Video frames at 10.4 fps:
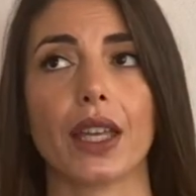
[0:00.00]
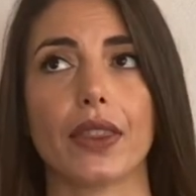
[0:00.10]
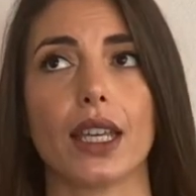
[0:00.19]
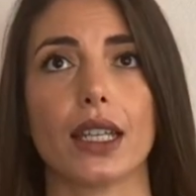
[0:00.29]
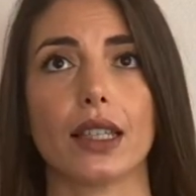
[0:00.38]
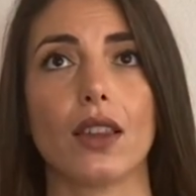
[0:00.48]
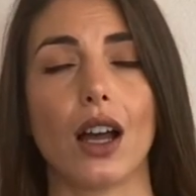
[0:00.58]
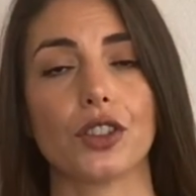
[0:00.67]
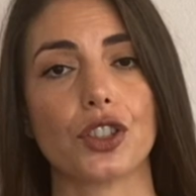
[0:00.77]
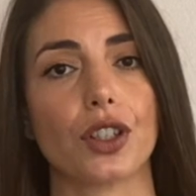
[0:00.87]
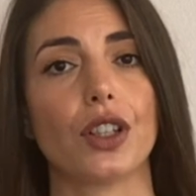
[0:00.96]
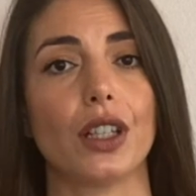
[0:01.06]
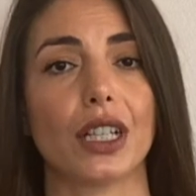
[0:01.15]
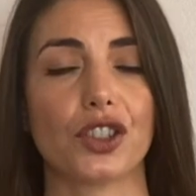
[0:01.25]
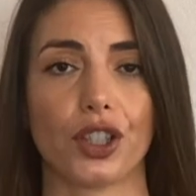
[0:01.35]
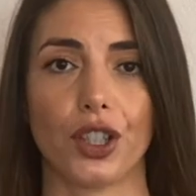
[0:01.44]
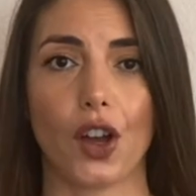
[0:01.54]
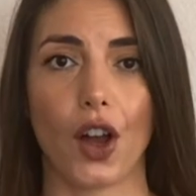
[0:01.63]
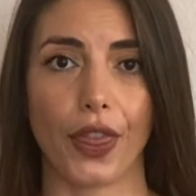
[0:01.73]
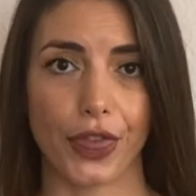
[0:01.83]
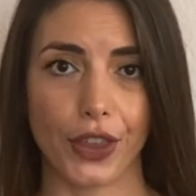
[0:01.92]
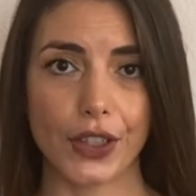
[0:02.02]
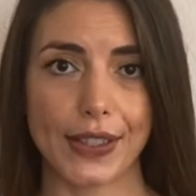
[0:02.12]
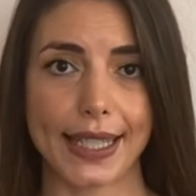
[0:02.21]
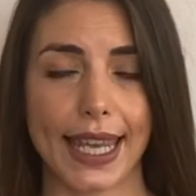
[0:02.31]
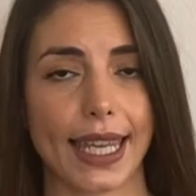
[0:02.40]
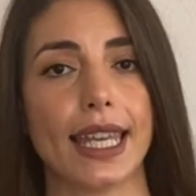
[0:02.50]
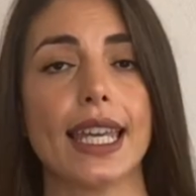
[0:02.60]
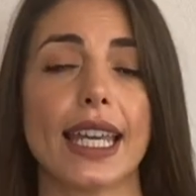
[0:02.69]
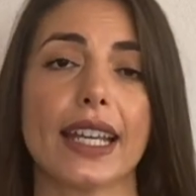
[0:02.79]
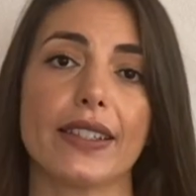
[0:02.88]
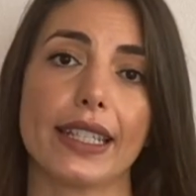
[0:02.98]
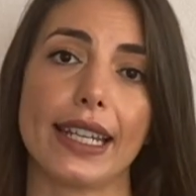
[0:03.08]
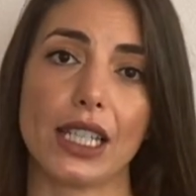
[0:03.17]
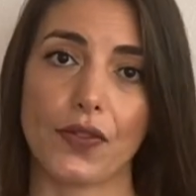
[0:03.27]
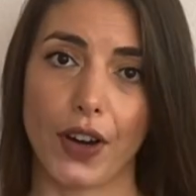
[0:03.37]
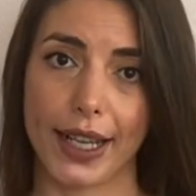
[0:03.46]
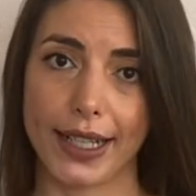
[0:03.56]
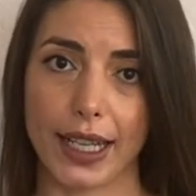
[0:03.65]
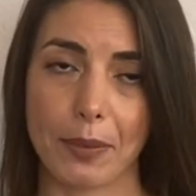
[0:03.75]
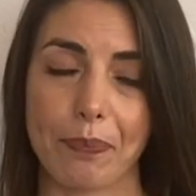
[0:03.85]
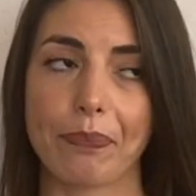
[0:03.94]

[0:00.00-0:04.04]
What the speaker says: They launched the collection on Thursday and today's Friday.